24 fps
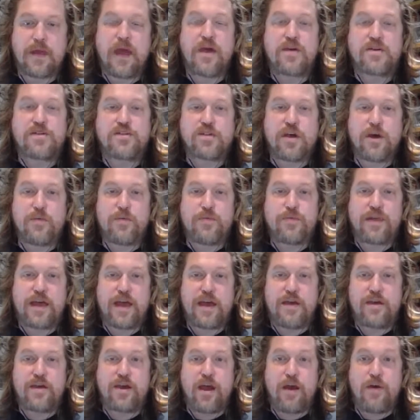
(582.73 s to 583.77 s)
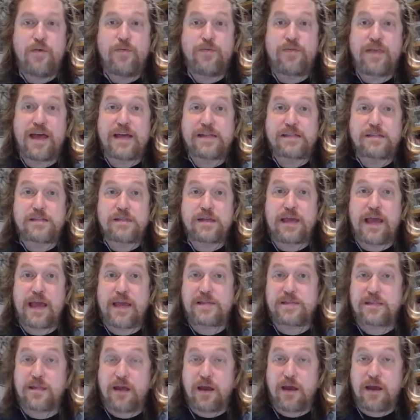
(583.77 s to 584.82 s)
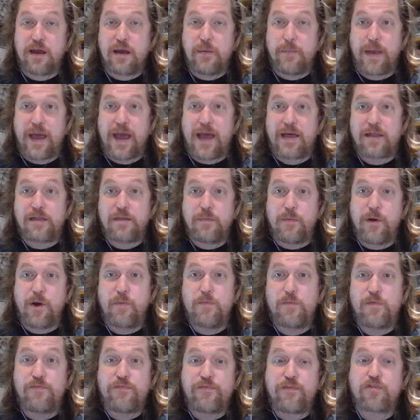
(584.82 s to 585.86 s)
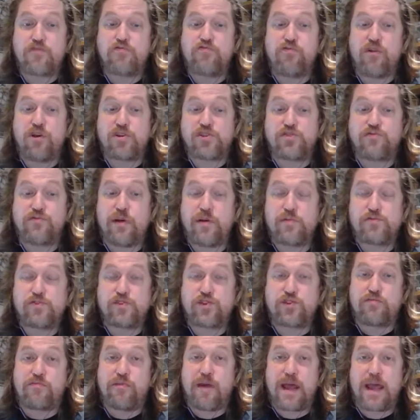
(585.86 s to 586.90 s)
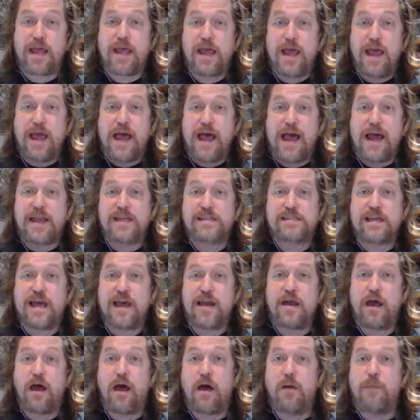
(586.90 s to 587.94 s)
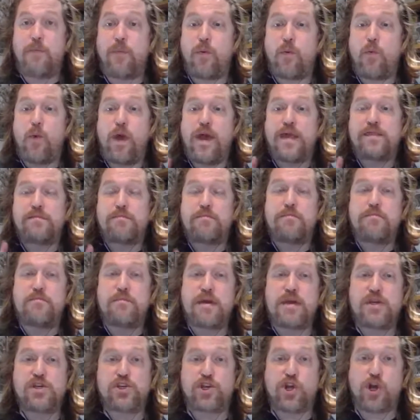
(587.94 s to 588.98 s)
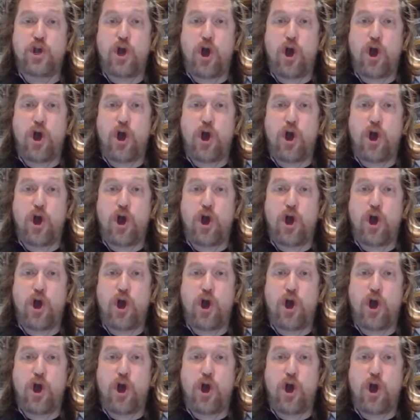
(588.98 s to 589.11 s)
So there you go. That's the guest lineup at the moment for Crossroads 3, and it's headed up with Misha